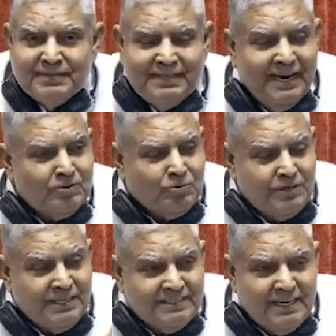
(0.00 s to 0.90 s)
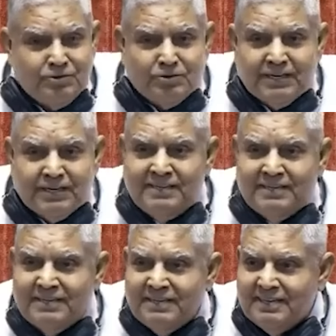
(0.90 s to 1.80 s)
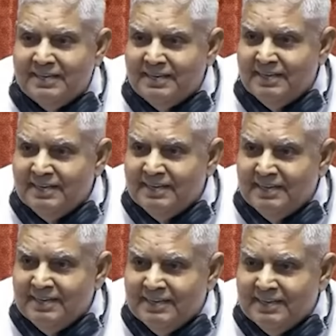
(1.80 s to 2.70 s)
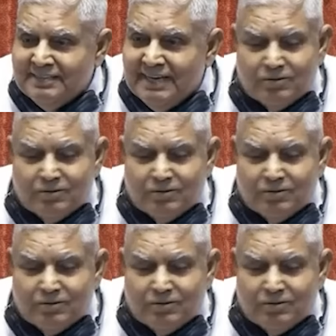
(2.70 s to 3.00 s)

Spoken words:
They are quitting their duty. They